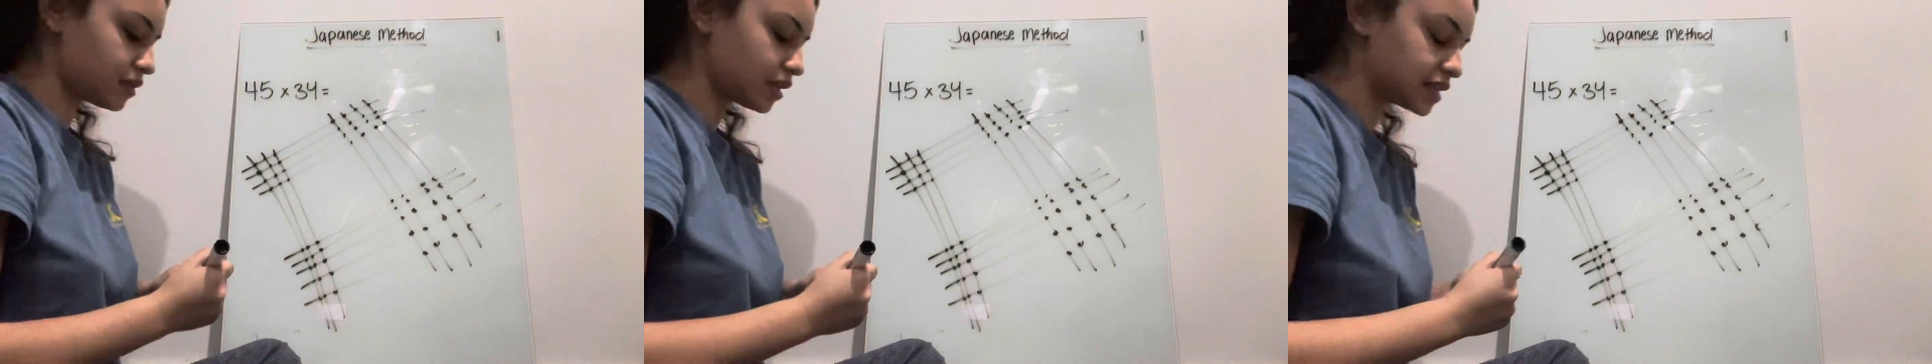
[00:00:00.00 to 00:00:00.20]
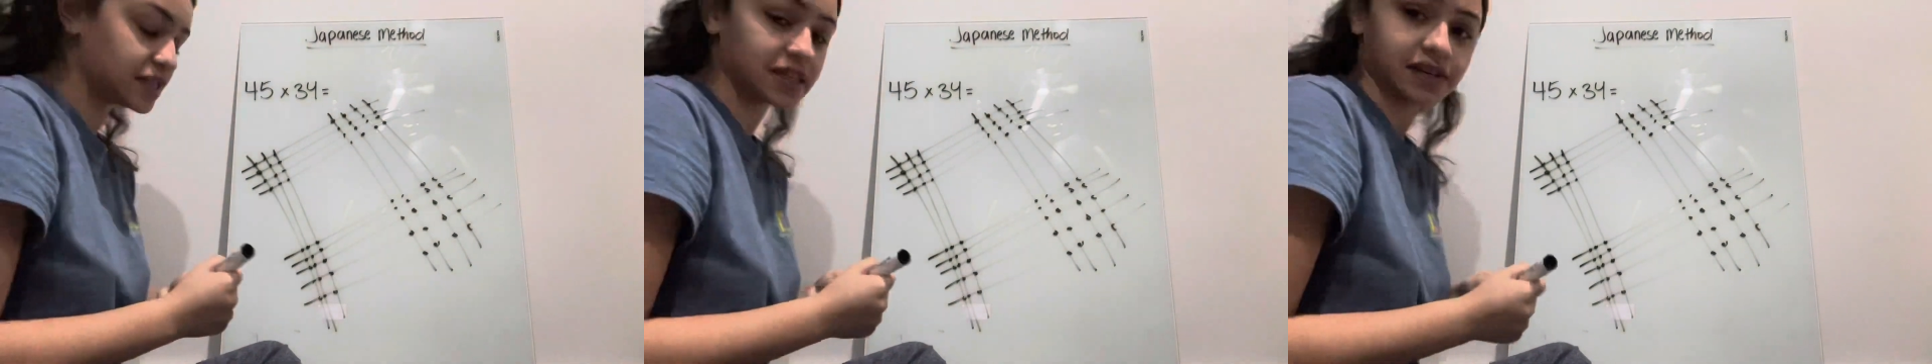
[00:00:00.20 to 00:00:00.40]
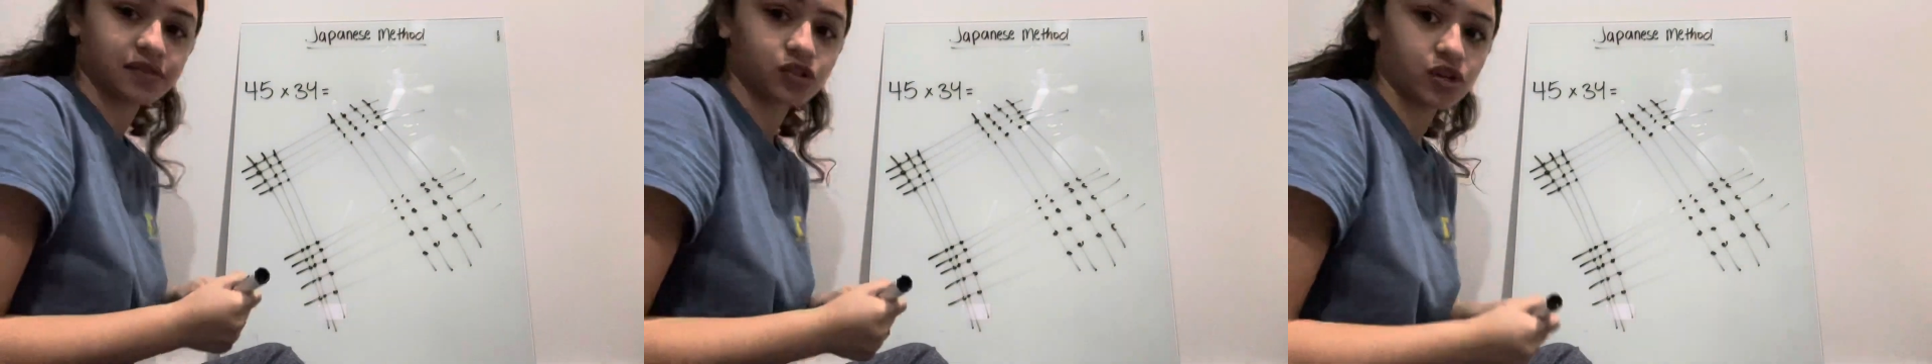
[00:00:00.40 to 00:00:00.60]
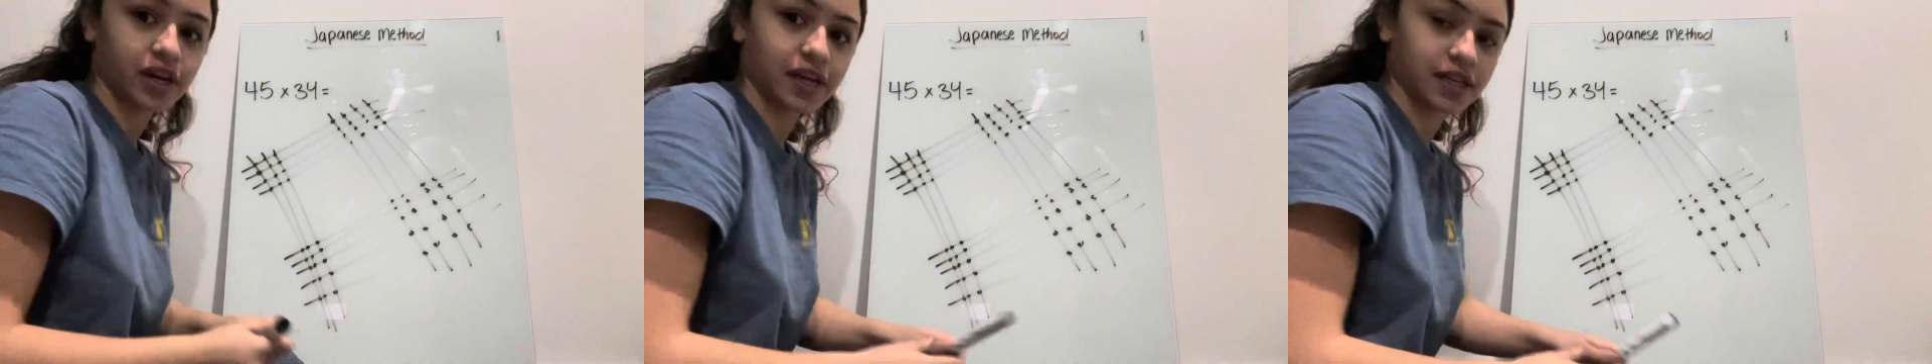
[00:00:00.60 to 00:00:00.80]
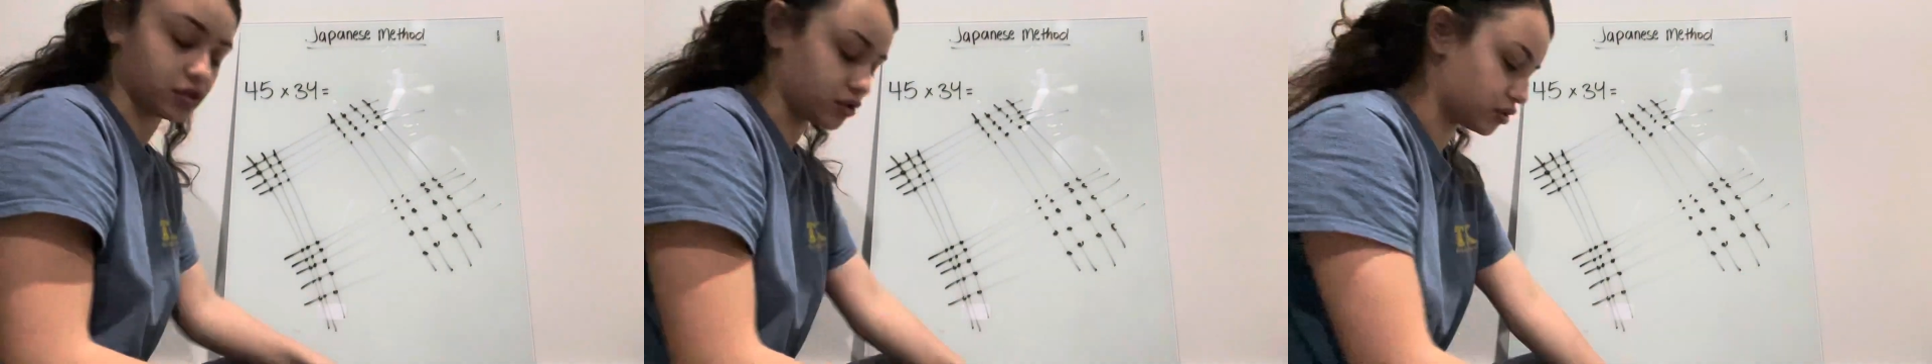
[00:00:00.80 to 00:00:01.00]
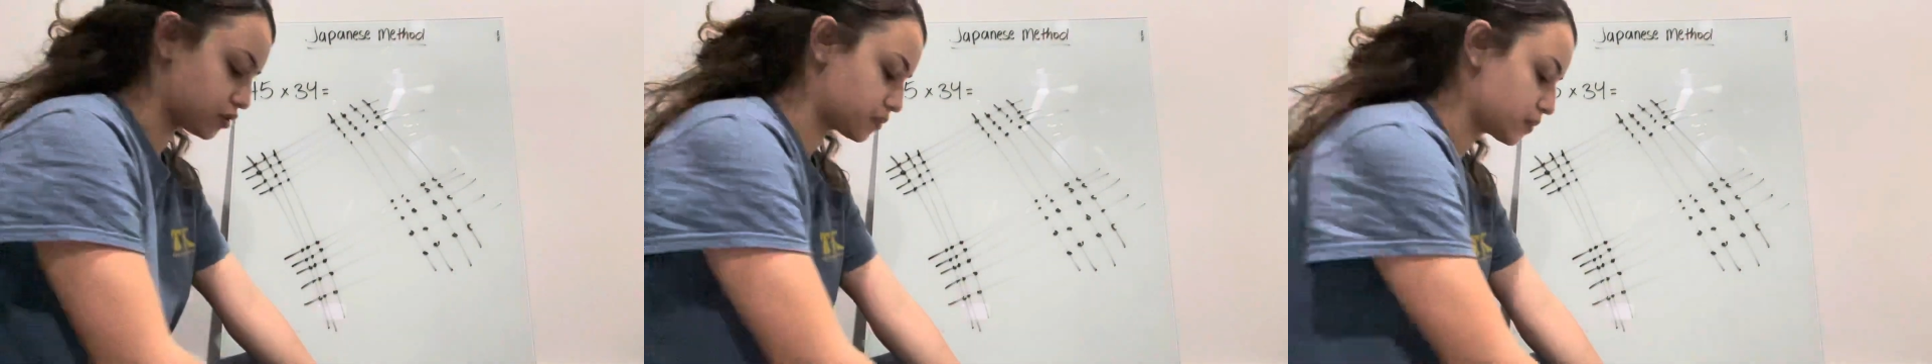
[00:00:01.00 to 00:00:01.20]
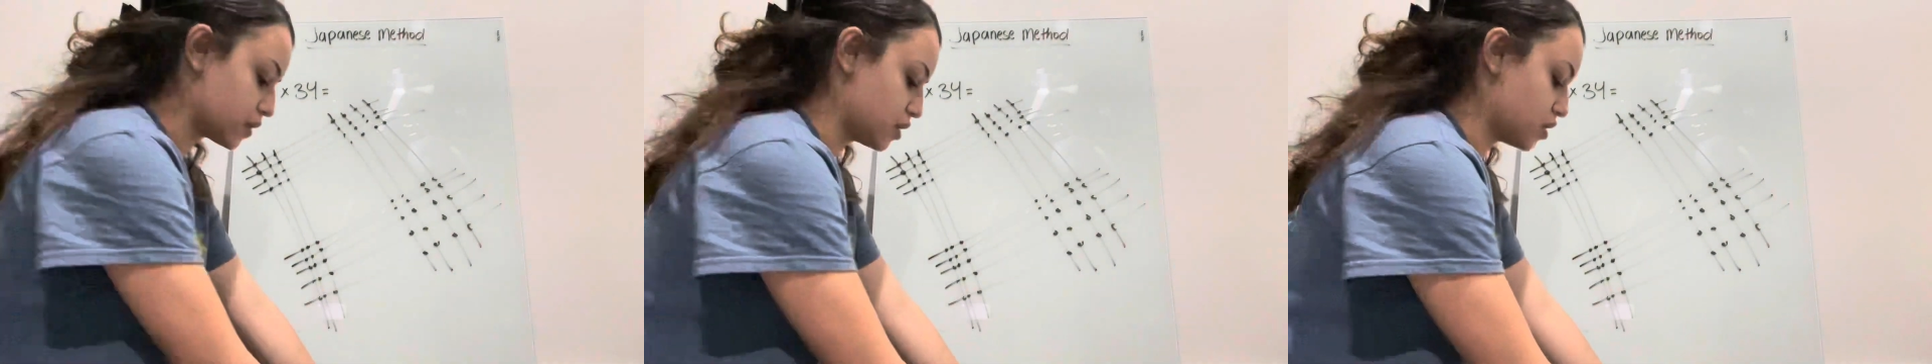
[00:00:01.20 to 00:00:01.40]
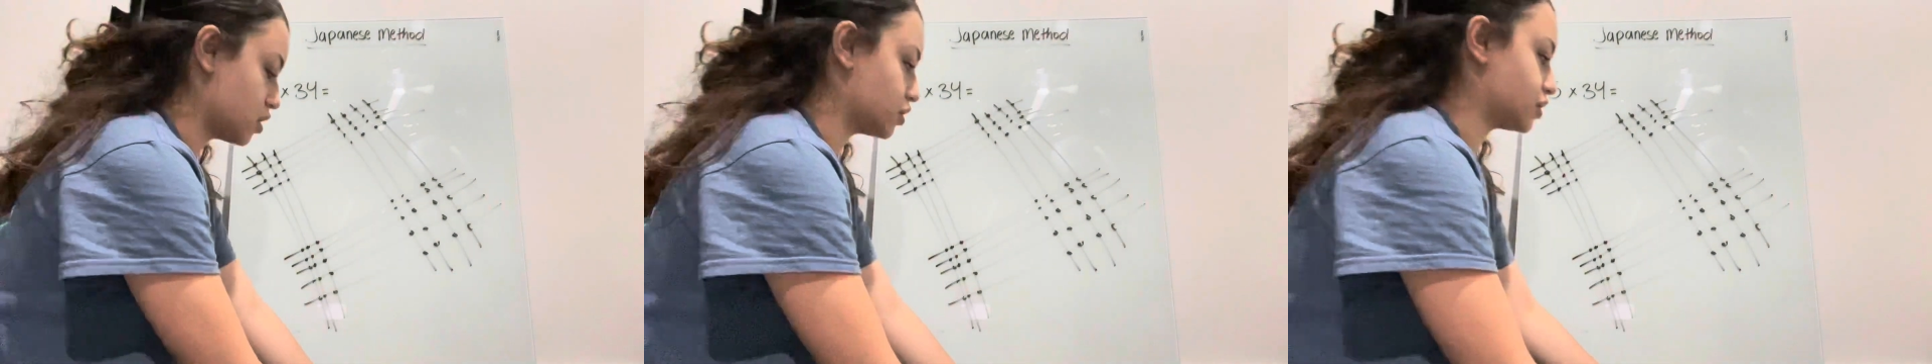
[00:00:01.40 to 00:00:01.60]
to give us our answers.
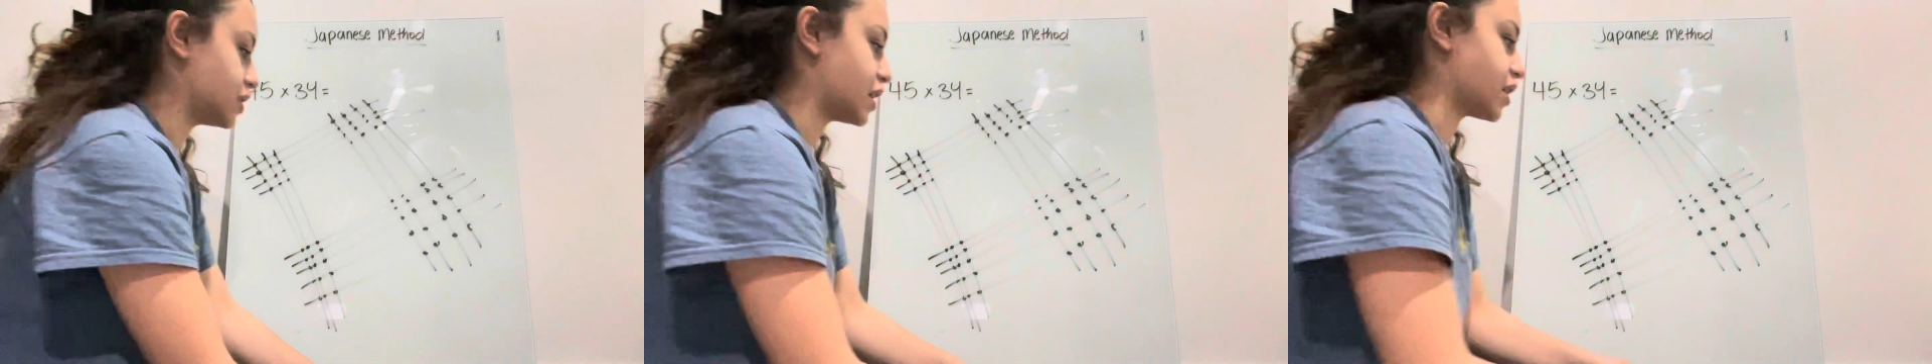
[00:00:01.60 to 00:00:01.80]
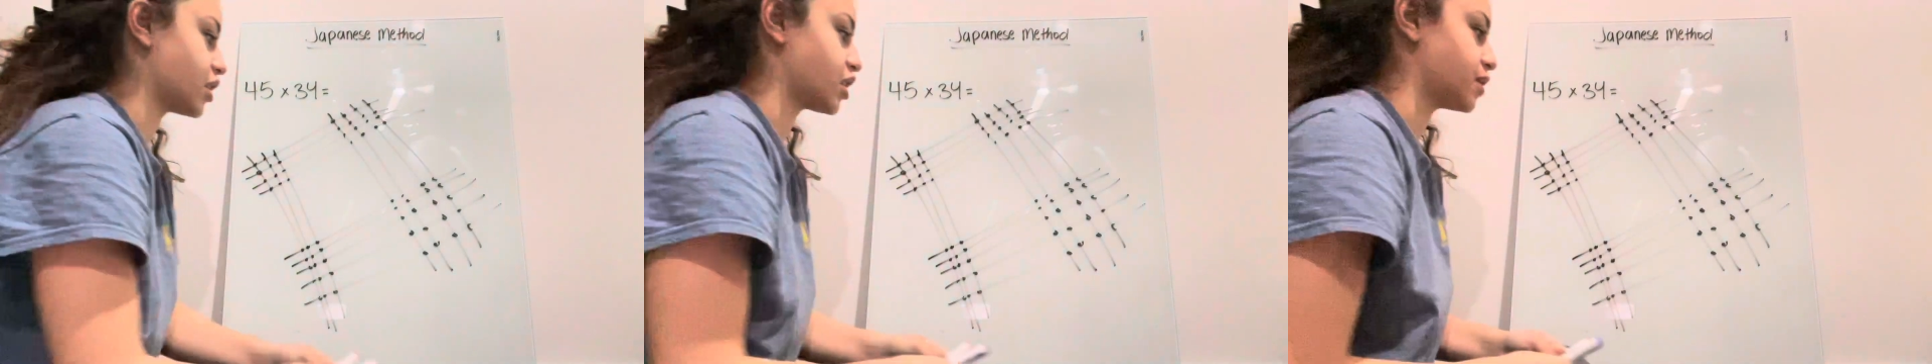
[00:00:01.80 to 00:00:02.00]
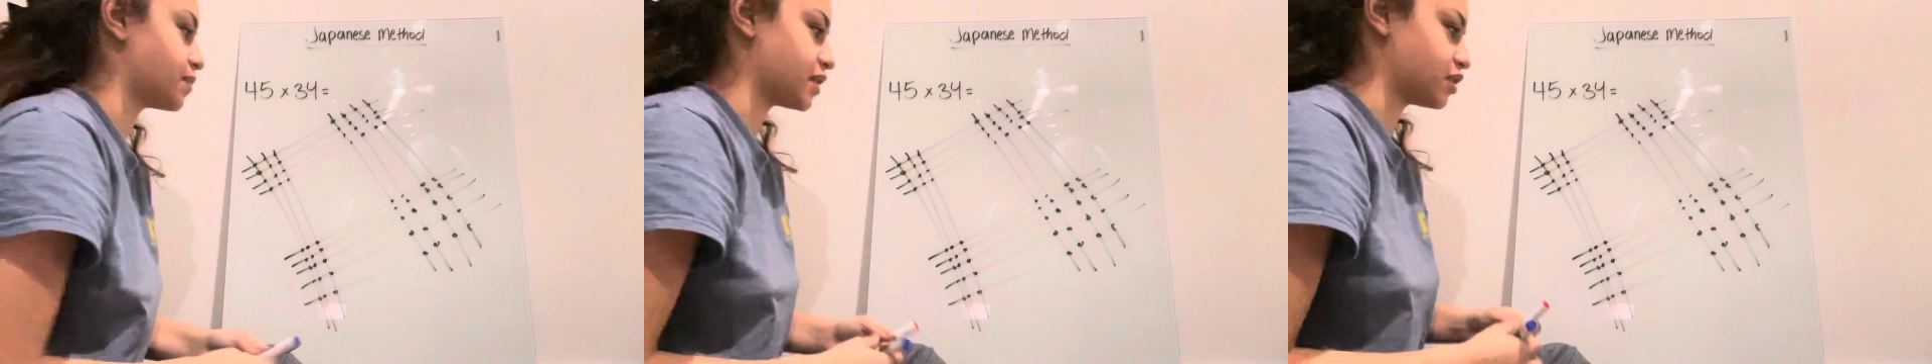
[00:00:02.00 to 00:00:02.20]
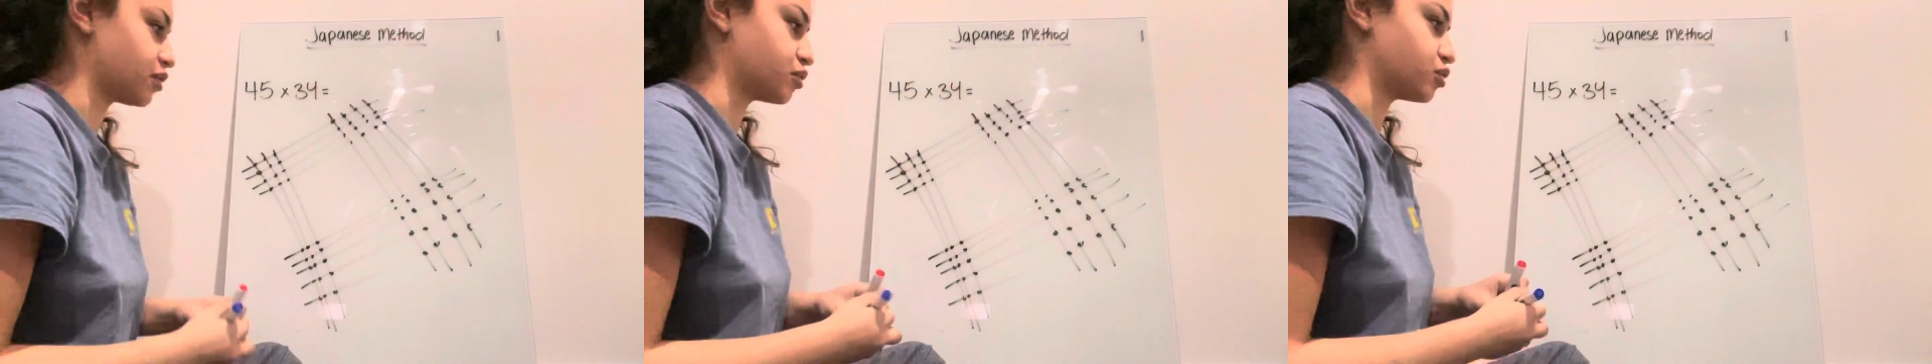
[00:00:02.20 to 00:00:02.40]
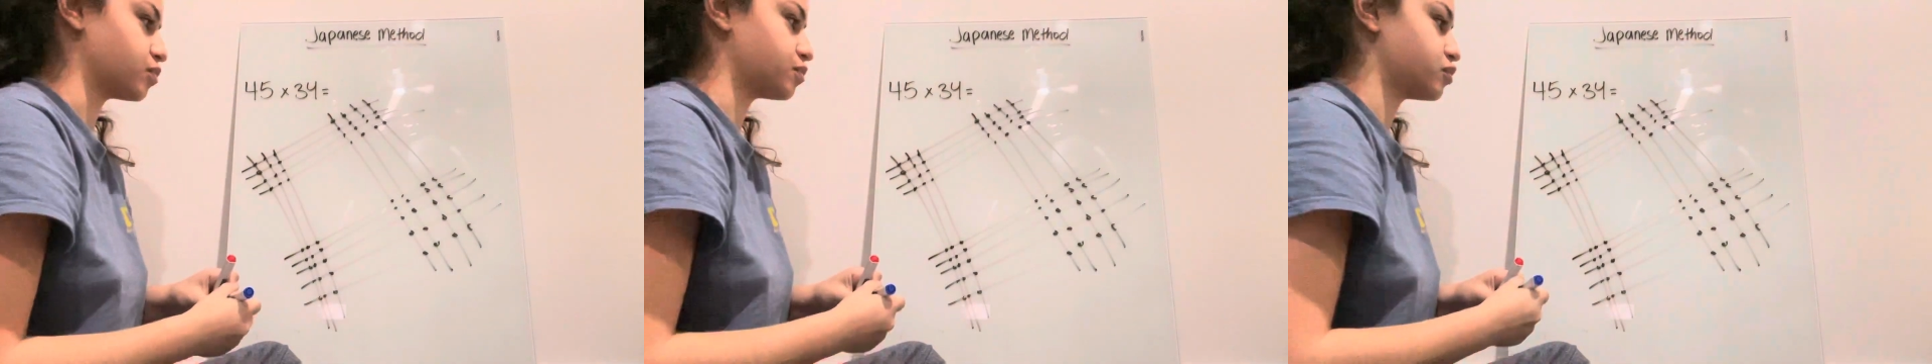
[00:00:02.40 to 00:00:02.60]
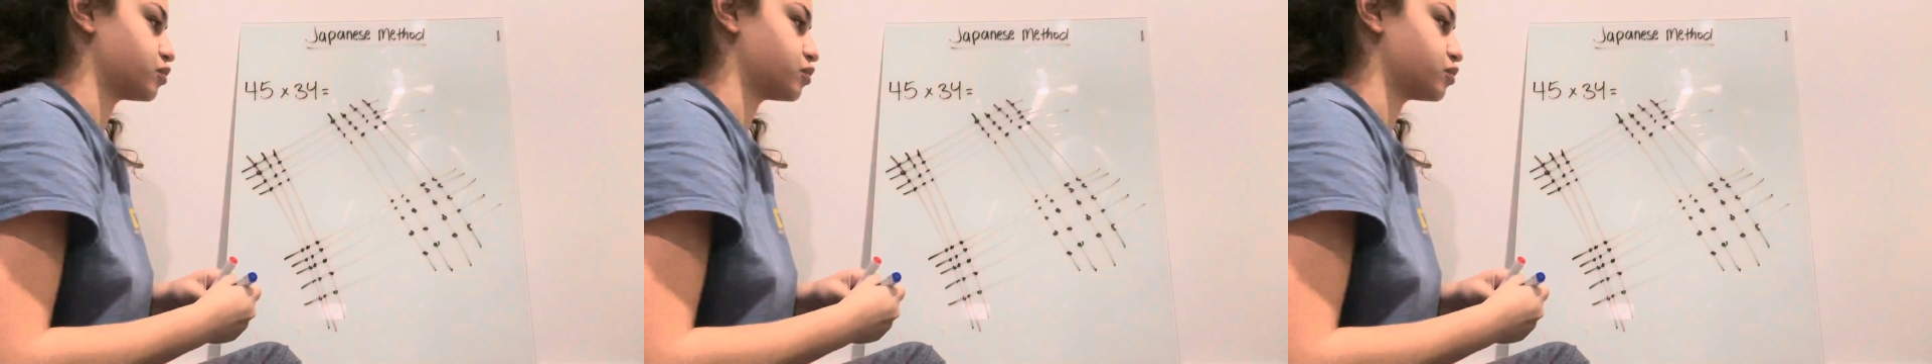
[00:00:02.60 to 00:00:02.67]
So now you're gonna make your groups.